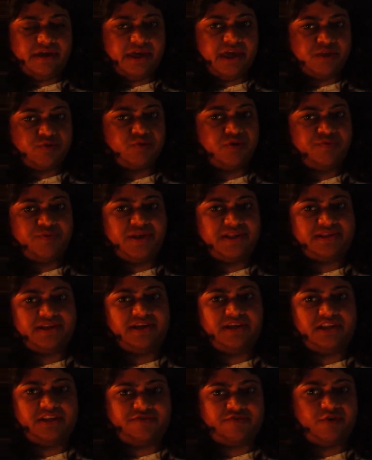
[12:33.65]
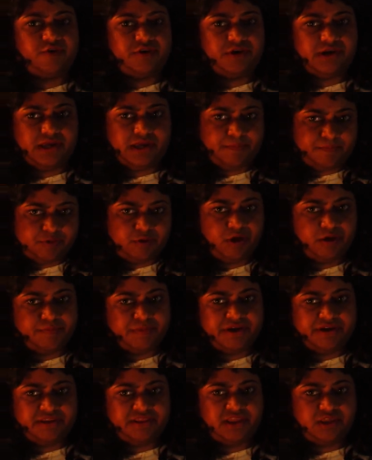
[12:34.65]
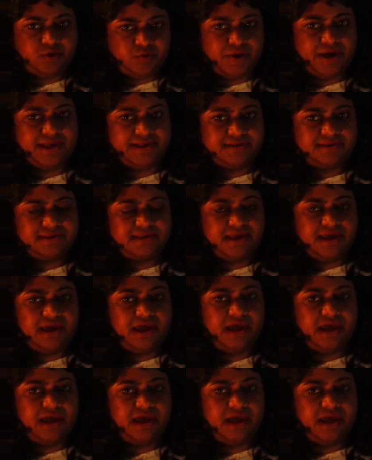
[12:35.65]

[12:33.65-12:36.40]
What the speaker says: H-1 visa is for employment in the US.